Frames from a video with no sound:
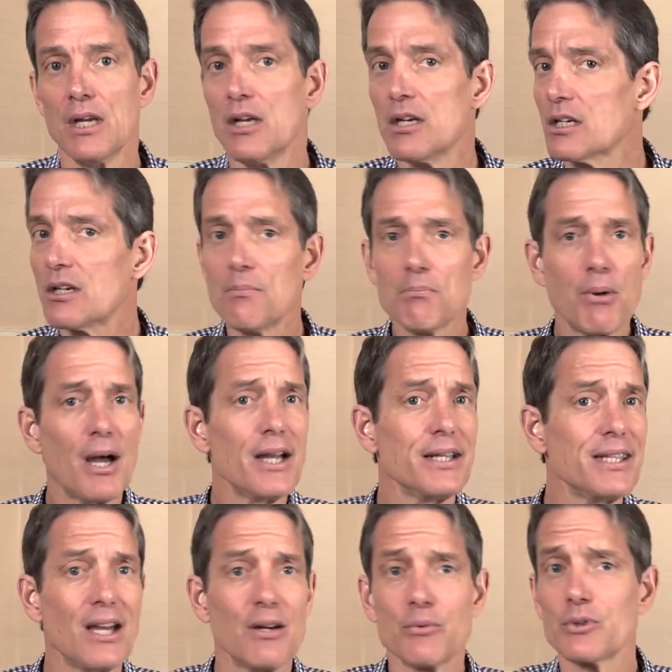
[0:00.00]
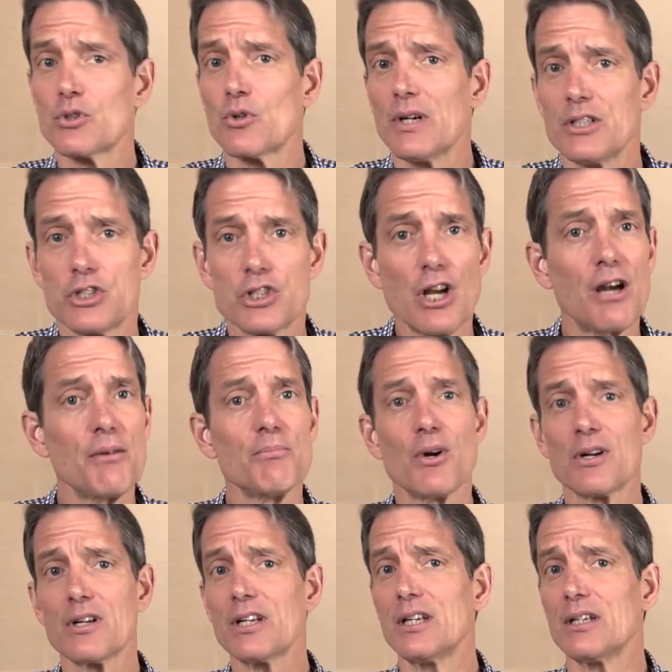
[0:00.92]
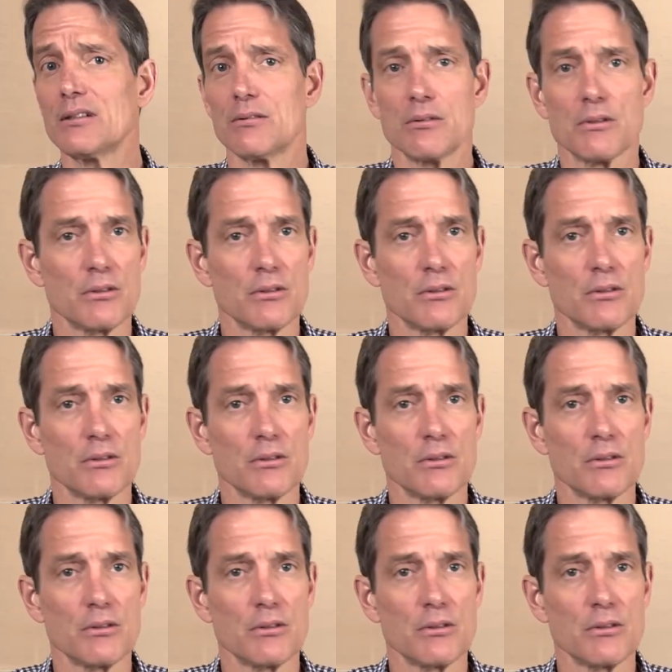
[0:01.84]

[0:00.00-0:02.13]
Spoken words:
Combine that with great job market.